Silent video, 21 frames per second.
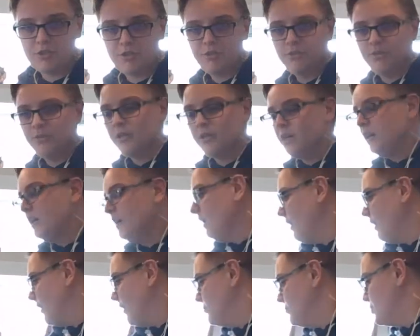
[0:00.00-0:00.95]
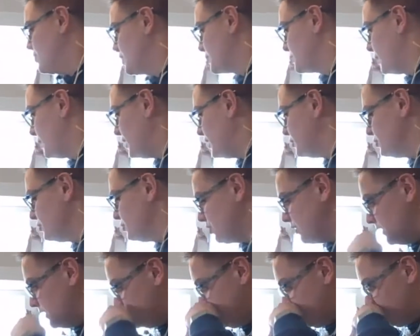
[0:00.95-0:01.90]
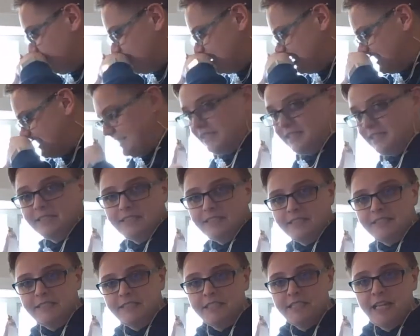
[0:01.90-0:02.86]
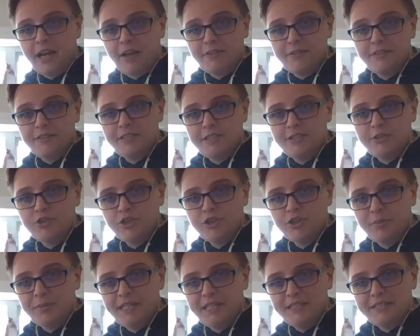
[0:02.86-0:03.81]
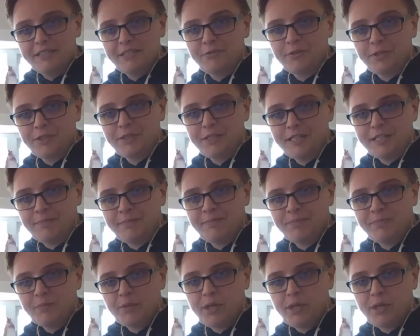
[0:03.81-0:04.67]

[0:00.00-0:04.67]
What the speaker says: to just by using different seeds to see how the seeds germinate differently.